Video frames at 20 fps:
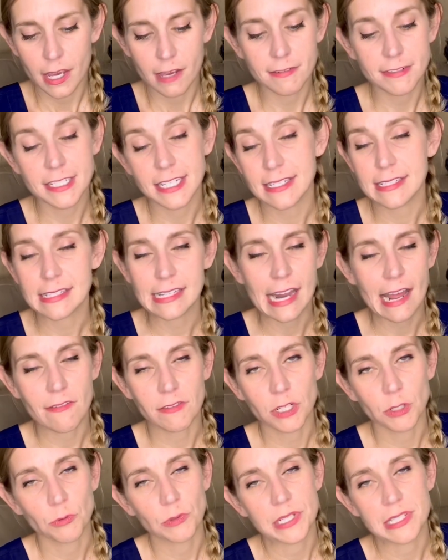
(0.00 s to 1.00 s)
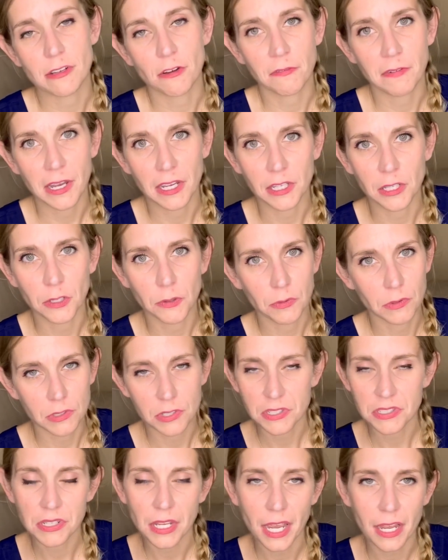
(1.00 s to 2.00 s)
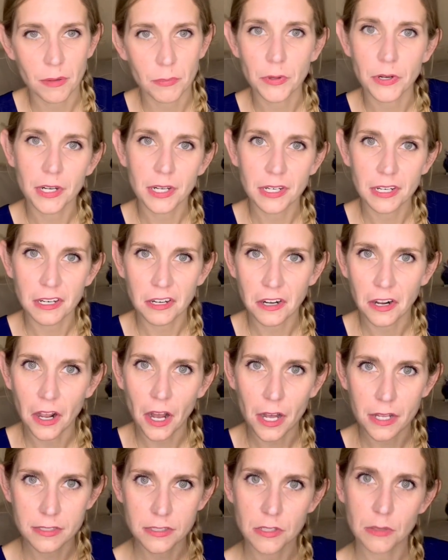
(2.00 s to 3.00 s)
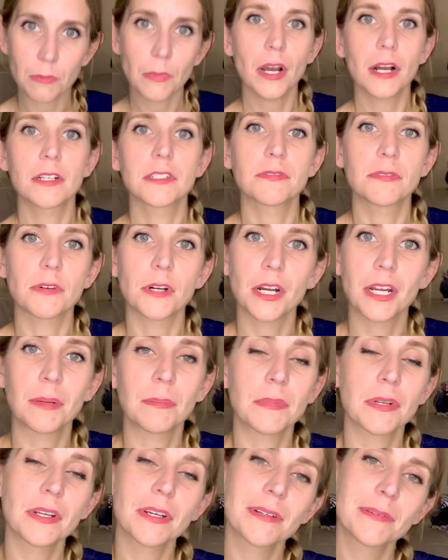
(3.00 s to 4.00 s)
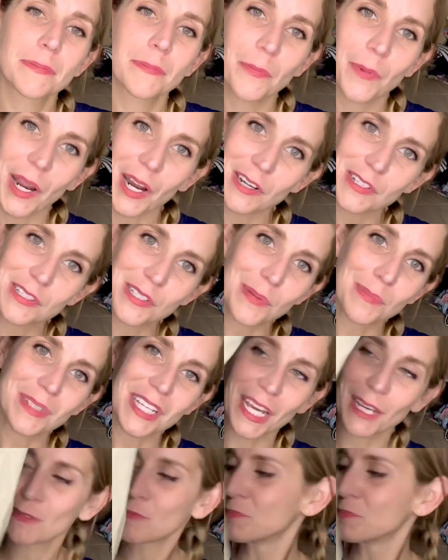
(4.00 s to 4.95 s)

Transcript: If it doesn't have any resale value, we just kind of put it in a costume box for him to wear someday,